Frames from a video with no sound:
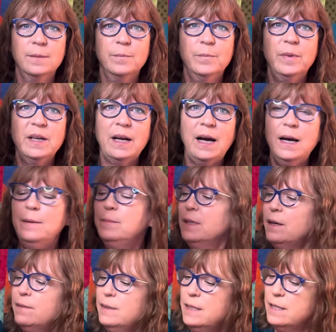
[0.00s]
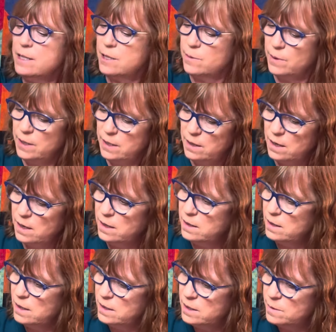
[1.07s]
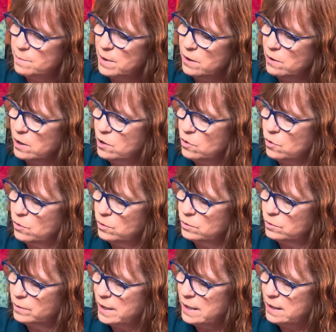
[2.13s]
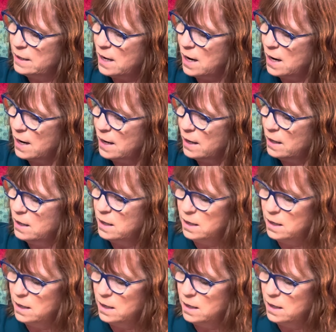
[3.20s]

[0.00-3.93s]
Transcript: But I'm loving this one and it, it's marigold RIT dye.